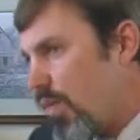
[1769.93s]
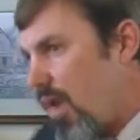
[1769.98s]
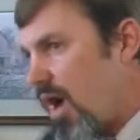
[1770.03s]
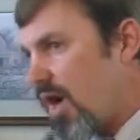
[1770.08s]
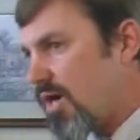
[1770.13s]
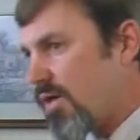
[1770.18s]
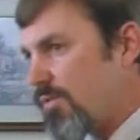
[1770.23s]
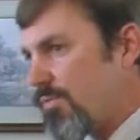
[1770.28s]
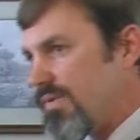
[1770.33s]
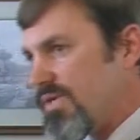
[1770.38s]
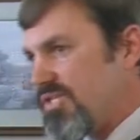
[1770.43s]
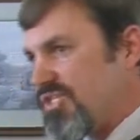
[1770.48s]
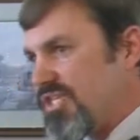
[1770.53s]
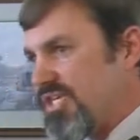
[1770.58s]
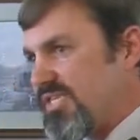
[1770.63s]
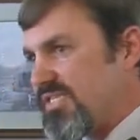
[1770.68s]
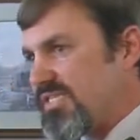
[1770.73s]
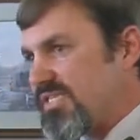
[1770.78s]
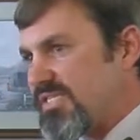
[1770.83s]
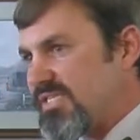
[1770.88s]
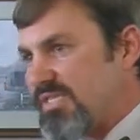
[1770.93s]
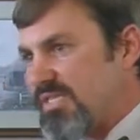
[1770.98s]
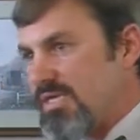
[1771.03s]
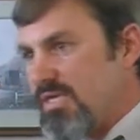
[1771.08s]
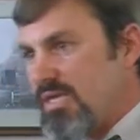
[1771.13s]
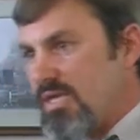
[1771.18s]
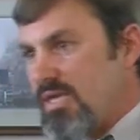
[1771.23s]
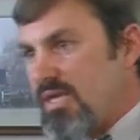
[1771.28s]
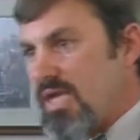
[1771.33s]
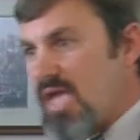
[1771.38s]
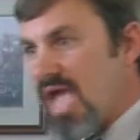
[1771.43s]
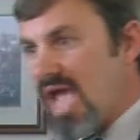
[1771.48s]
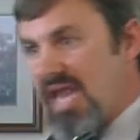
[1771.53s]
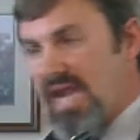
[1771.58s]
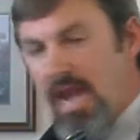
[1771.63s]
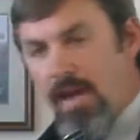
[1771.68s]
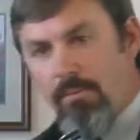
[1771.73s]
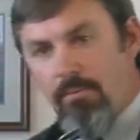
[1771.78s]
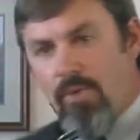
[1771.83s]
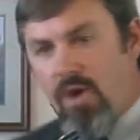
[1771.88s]
walking with Jesus and
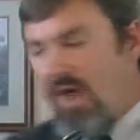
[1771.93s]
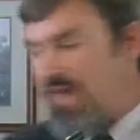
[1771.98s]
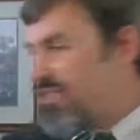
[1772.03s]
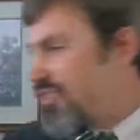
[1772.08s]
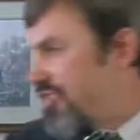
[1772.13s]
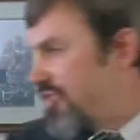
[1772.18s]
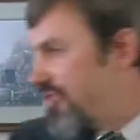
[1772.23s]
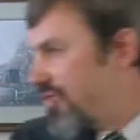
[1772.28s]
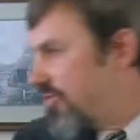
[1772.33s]
I'm watching